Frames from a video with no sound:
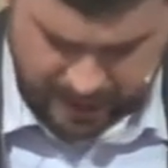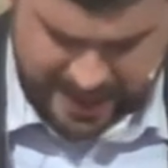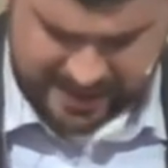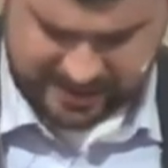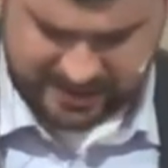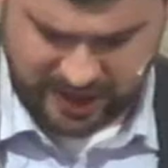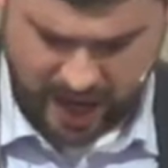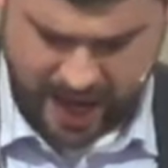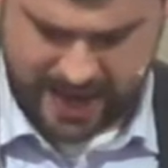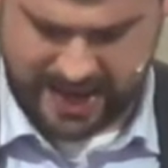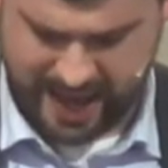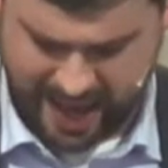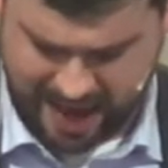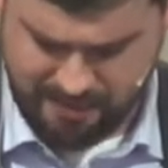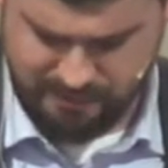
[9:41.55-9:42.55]
lay
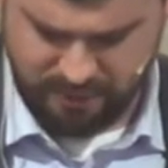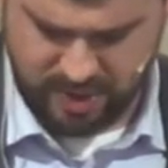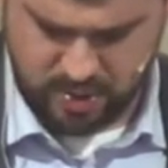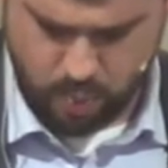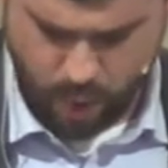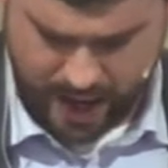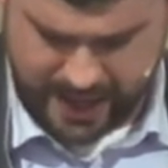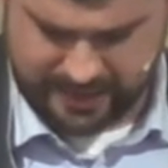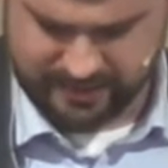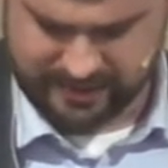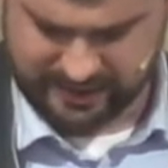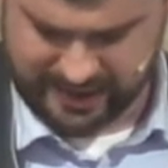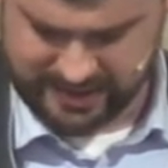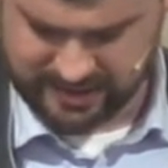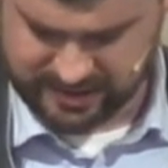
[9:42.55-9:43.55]
aside every
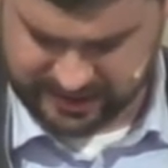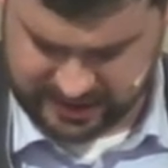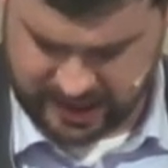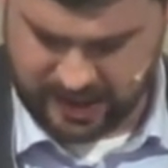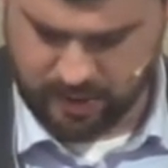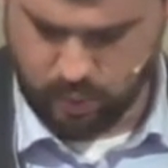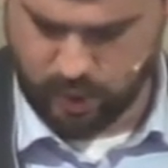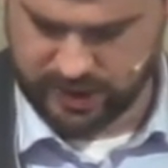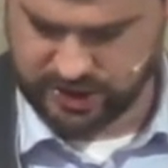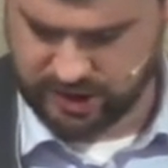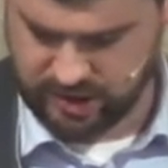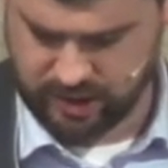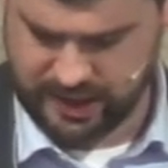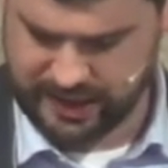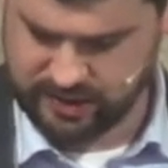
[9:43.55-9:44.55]
weight and sin
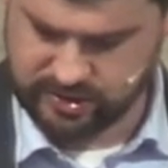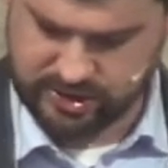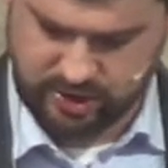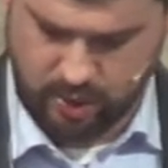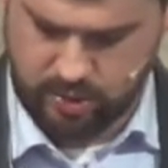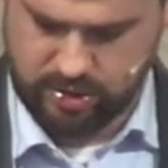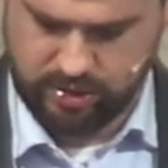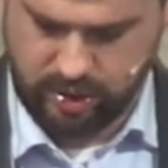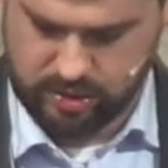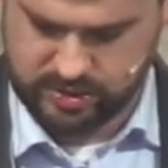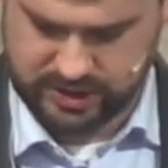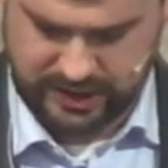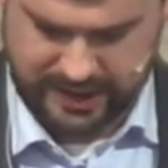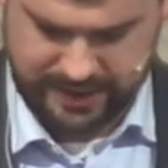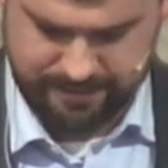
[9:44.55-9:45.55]
which clings so
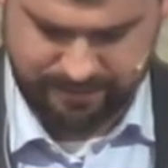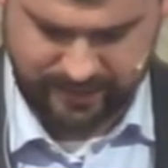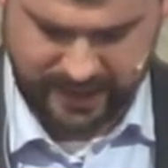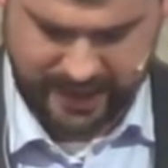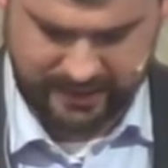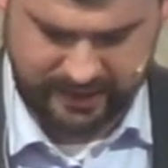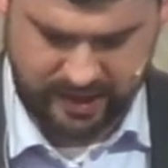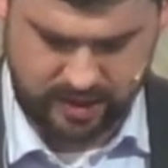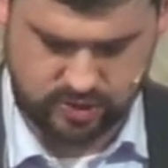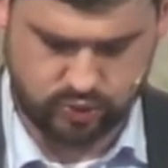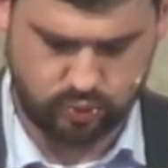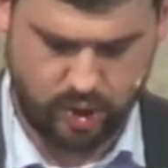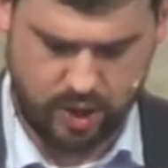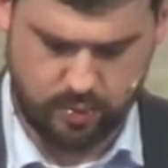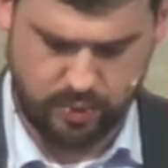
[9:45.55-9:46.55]
closely, and let
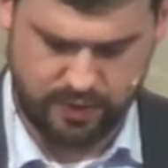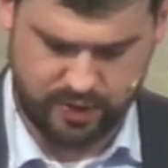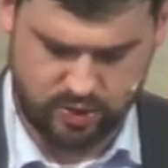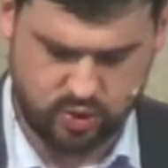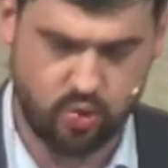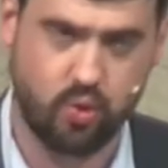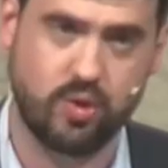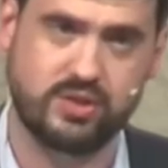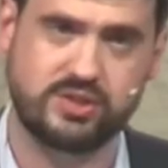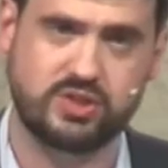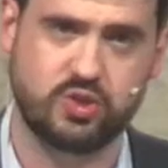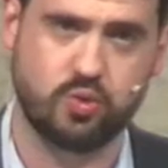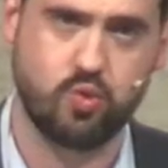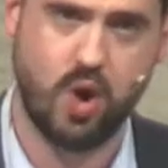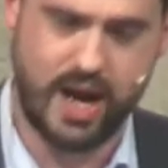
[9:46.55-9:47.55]
us run with
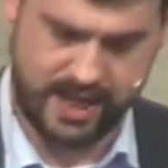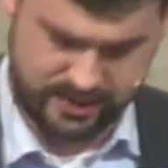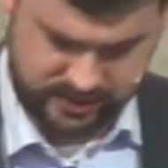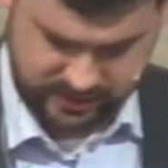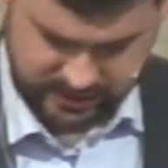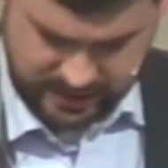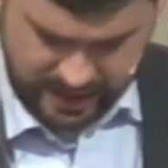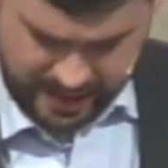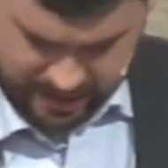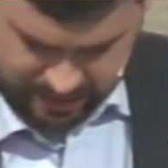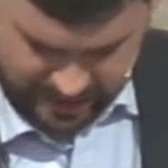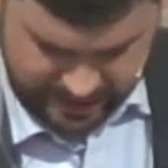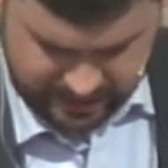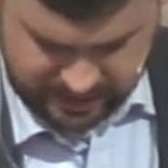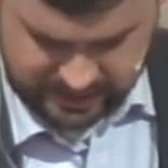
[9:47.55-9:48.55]
endurance the race
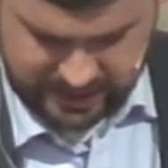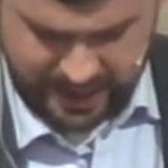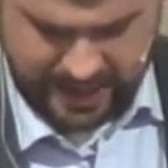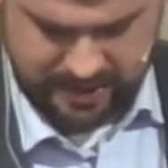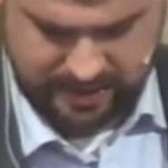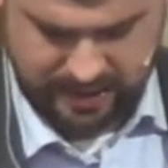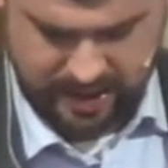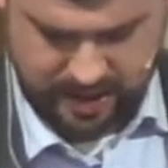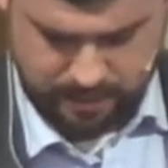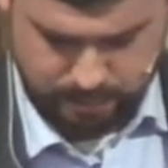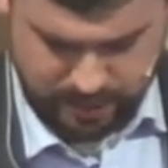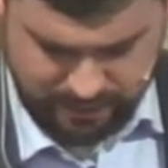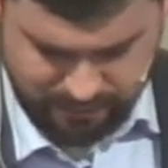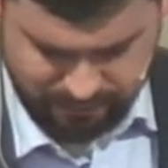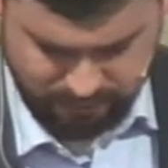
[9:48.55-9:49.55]
that is set
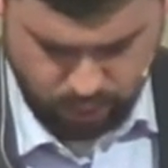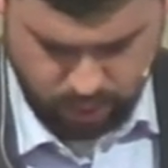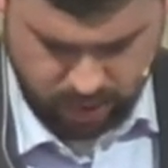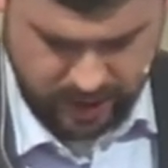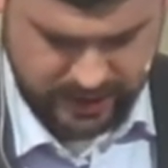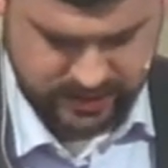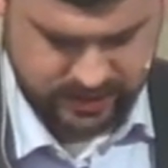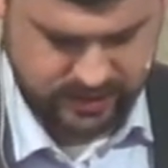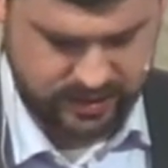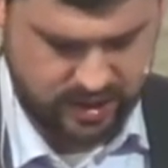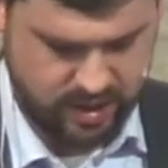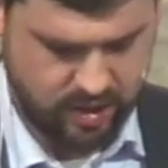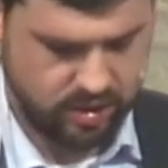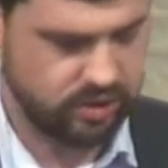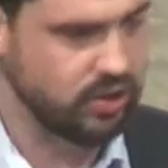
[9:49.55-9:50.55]
before us,
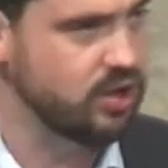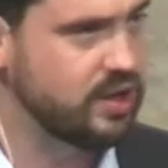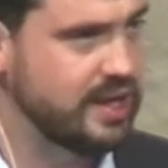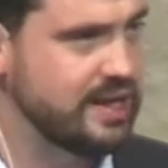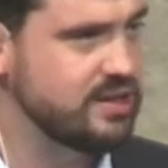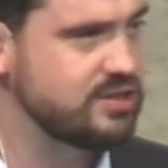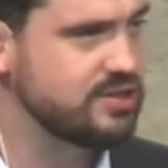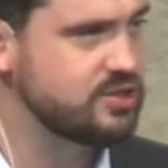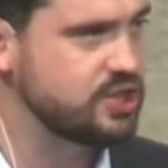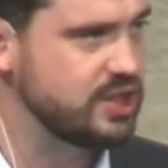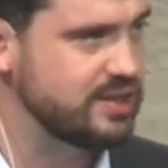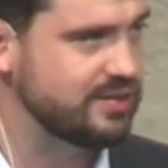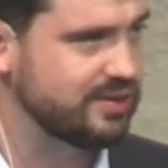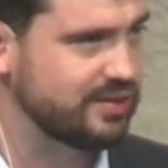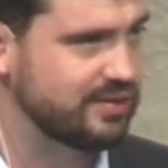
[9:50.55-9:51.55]
looking to
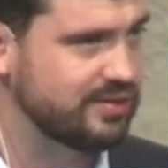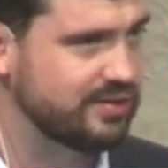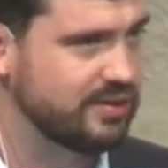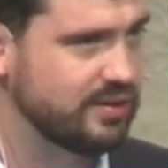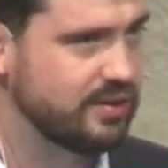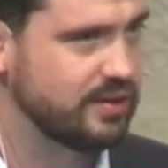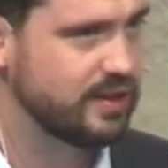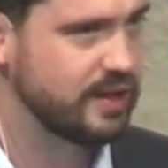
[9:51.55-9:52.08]
Jesus,